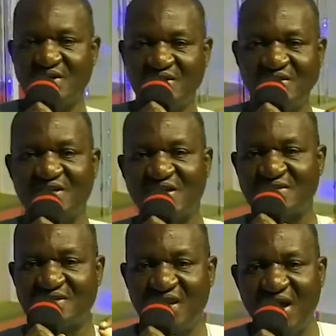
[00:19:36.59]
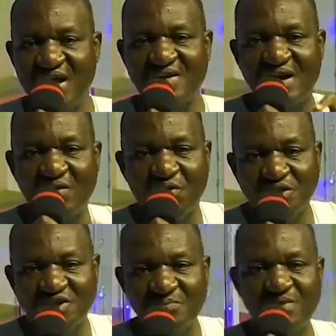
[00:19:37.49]
He says, they that
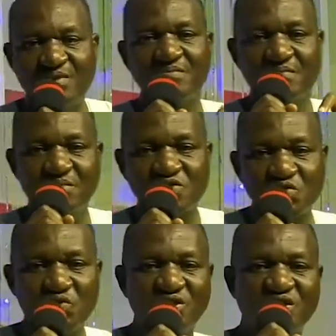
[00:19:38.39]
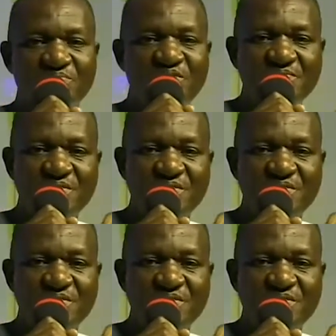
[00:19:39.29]
worship him must worship him